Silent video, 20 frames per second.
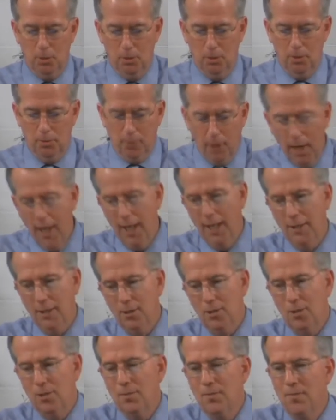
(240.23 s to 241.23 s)

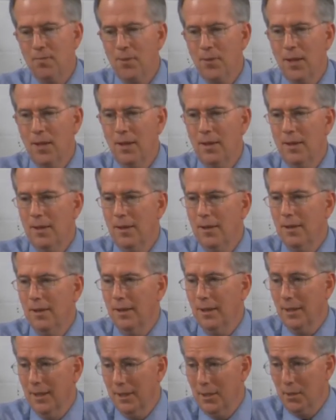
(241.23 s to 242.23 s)
divides.
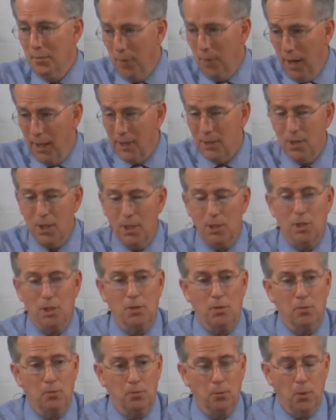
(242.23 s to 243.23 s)
Uh, it divides
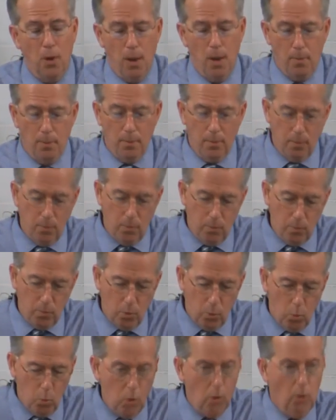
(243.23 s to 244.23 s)
us from
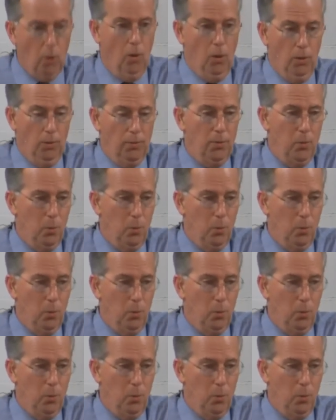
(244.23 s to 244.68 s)
the world.